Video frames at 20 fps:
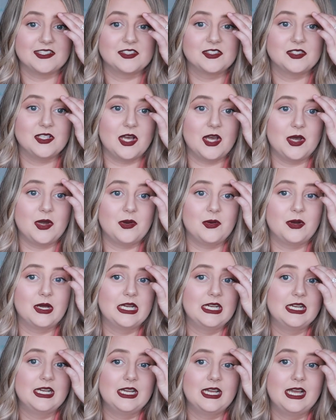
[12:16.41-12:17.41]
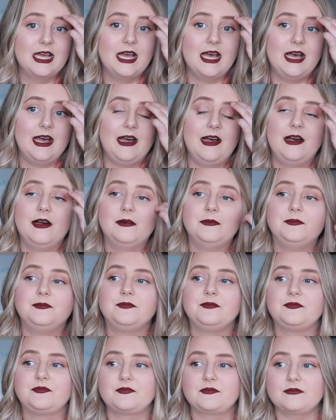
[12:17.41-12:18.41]
So um
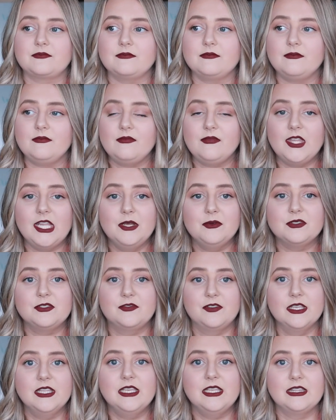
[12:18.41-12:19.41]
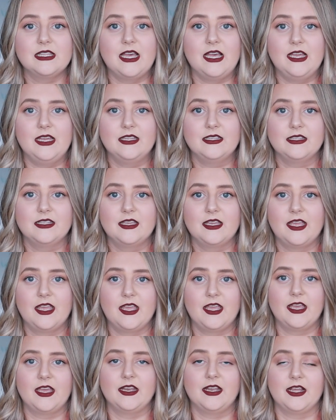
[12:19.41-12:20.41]
I was feeling that,
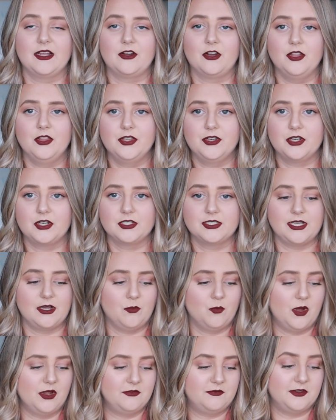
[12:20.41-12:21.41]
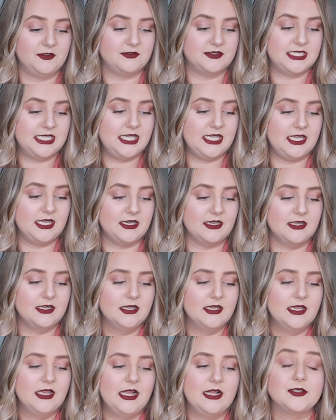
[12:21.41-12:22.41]
and I called the nurse at one fifteen.
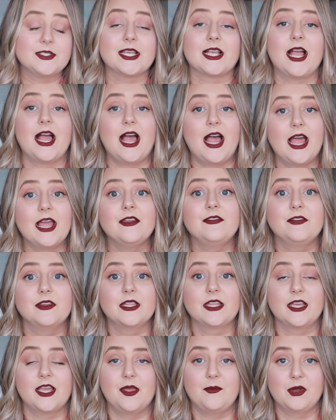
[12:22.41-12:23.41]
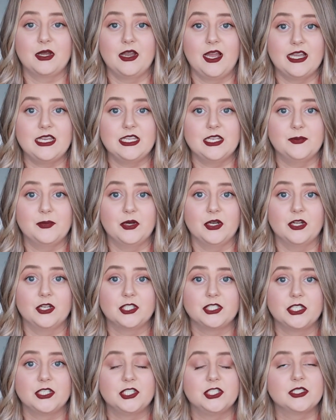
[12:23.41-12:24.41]
I was like, I feel like I mean I need to
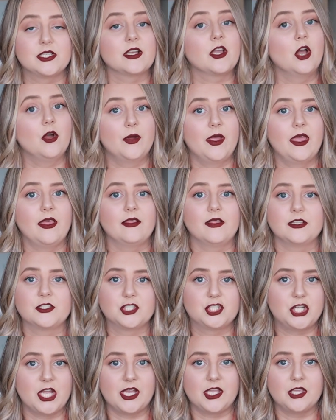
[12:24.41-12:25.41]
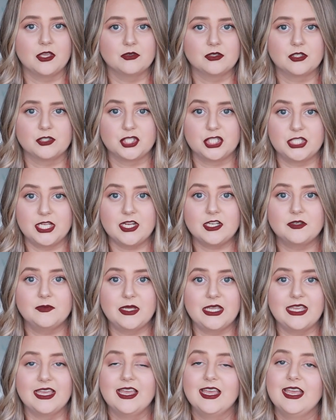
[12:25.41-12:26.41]
push. And she's like, okay, let's check you. So she checked
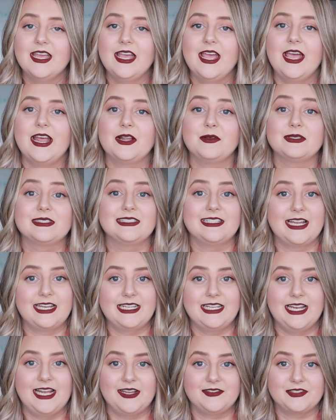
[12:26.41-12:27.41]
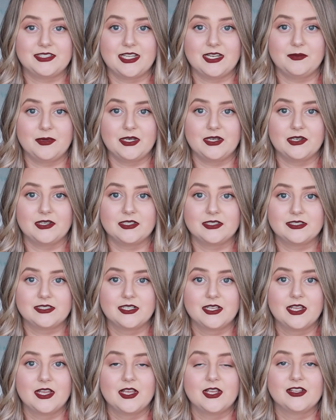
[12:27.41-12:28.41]
me and I was nine and a half centimeters.
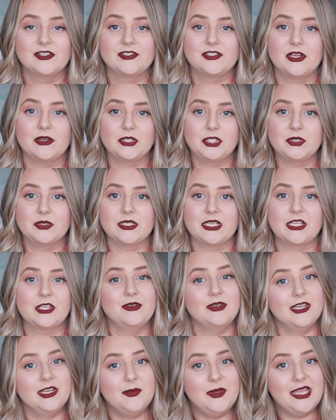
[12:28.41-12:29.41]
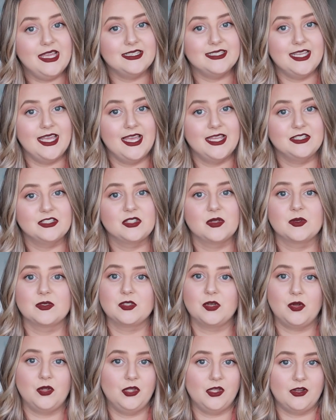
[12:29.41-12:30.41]
So she's like, you need to be at ten, so
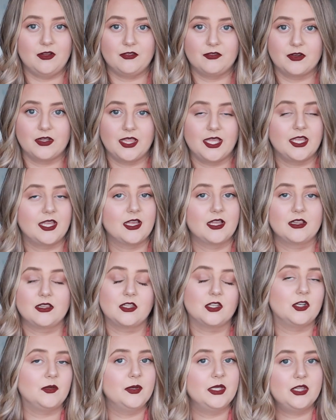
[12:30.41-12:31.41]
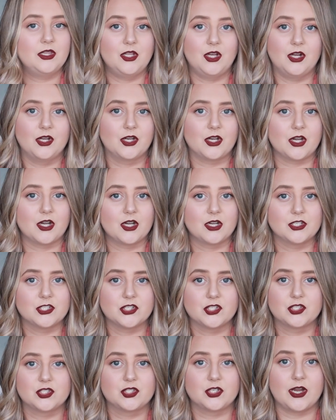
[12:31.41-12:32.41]
let's hold off for like a little bit longer,
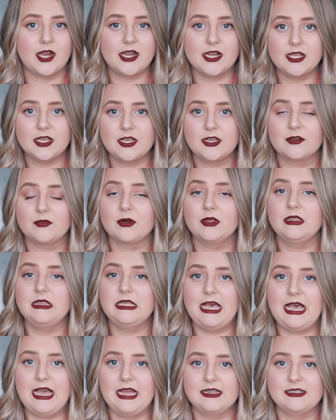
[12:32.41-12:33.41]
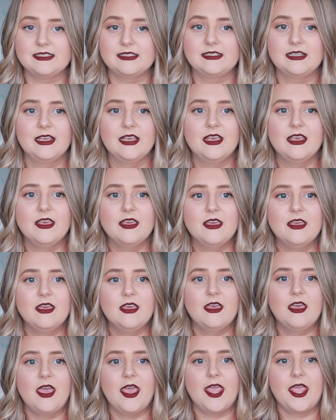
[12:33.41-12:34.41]
just try to relax.
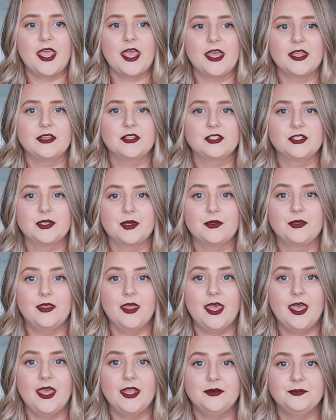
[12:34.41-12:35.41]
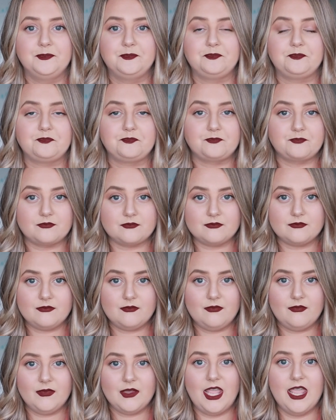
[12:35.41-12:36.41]
And so then
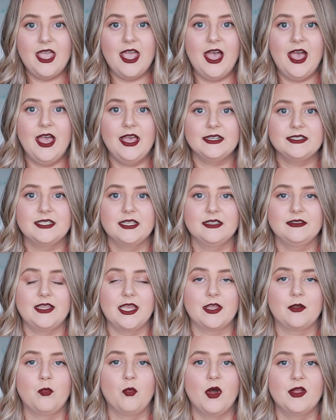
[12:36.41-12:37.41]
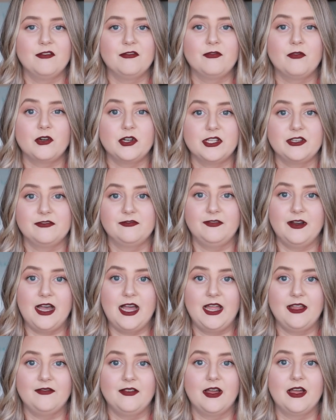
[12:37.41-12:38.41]
at like one
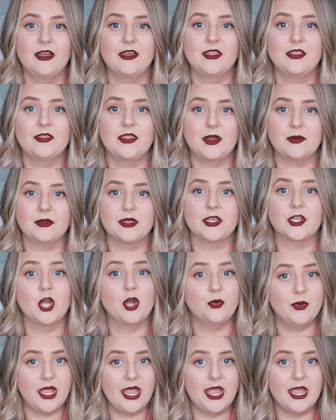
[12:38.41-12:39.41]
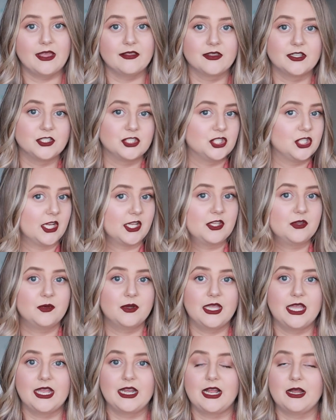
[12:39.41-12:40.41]
forty-five, they were like, okay, let's check you
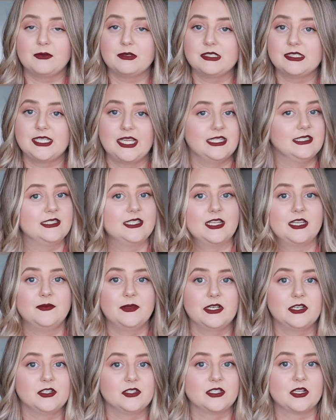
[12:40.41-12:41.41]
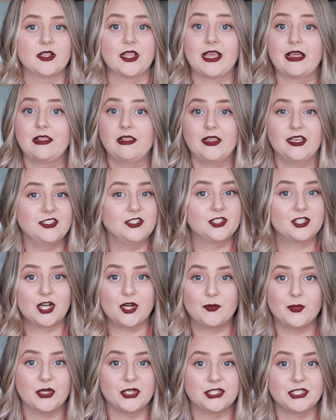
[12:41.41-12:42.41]
again. I was ten centimeters. They're like, let's
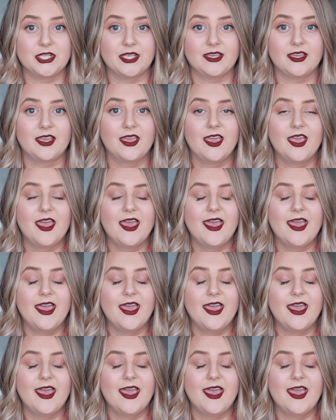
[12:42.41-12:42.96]
start pushing.